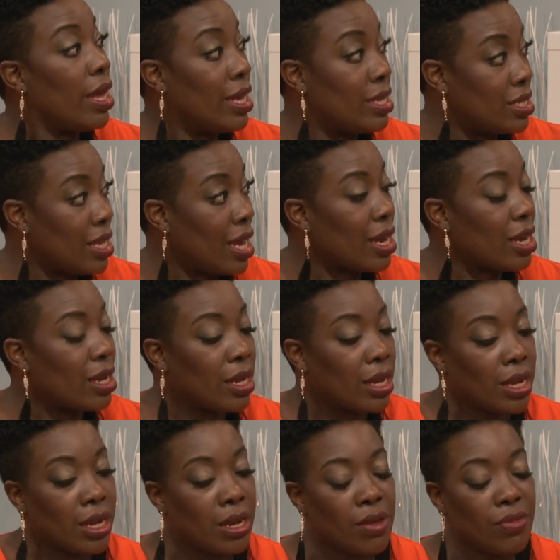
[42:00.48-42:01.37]

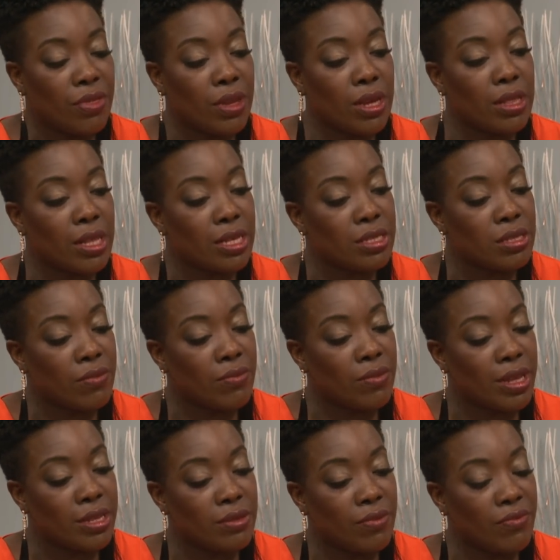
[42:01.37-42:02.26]
Exactly. And I think
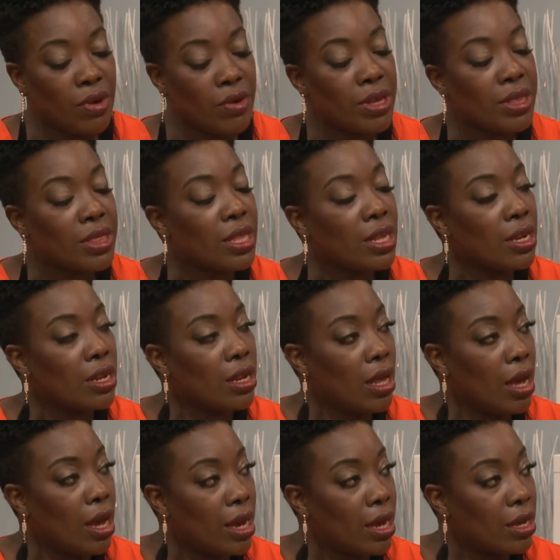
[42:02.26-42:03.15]
there's a very thin
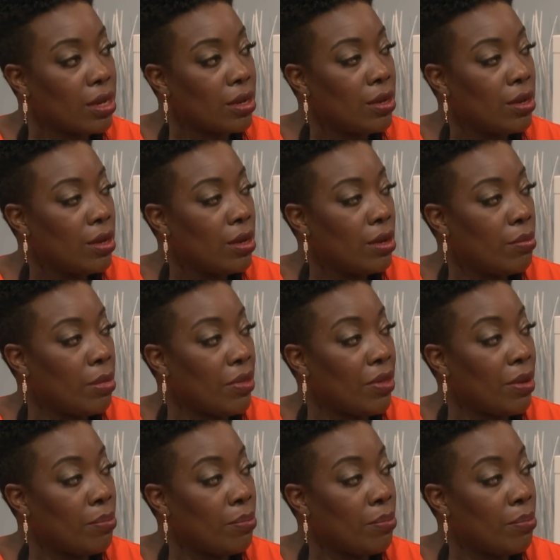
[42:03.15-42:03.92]
line, but they